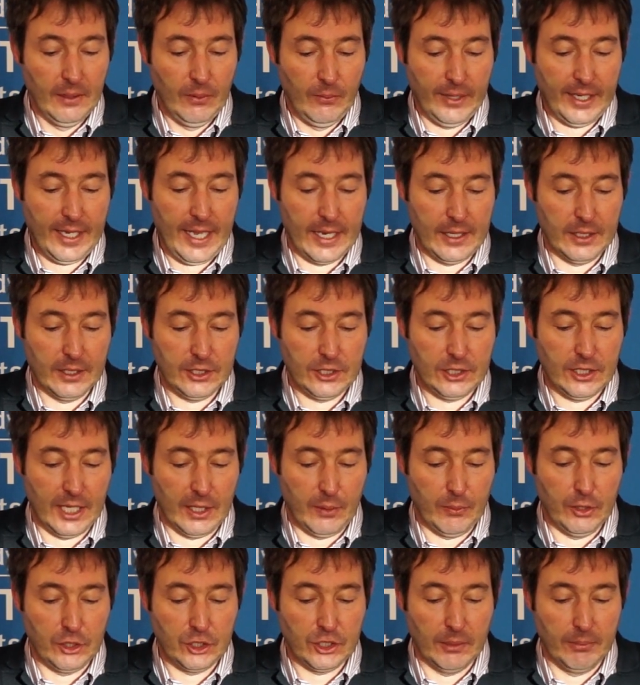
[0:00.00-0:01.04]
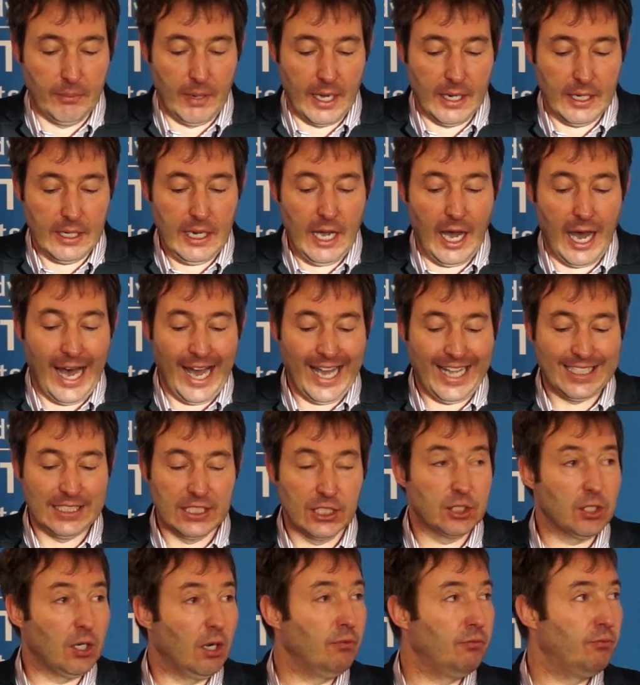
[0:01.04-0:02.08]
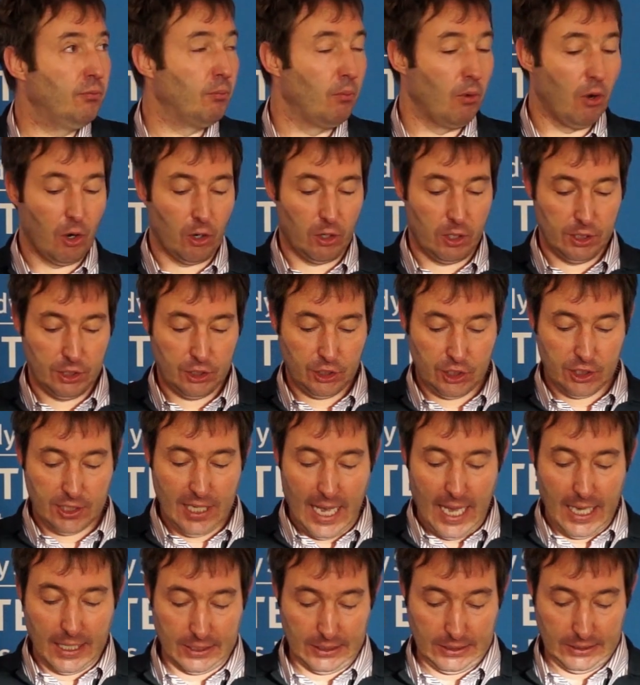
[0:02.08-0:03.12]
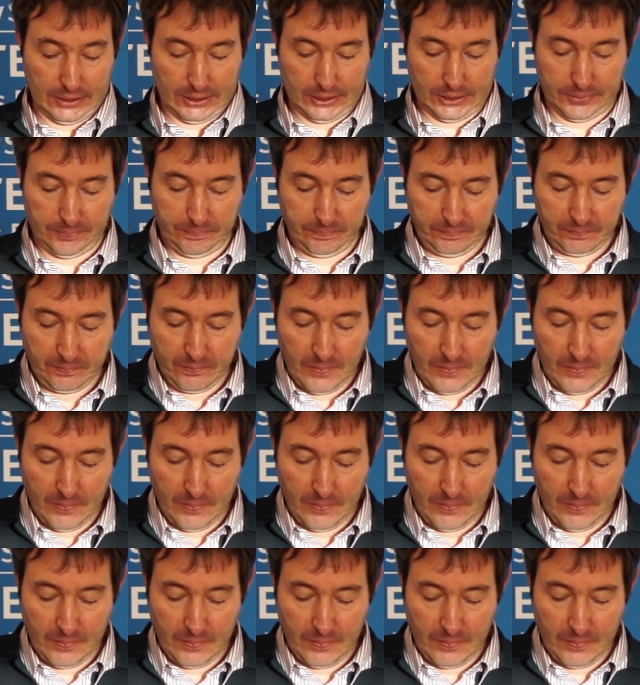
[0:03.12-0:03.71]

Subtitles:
we can distinguish among kinds of moral status.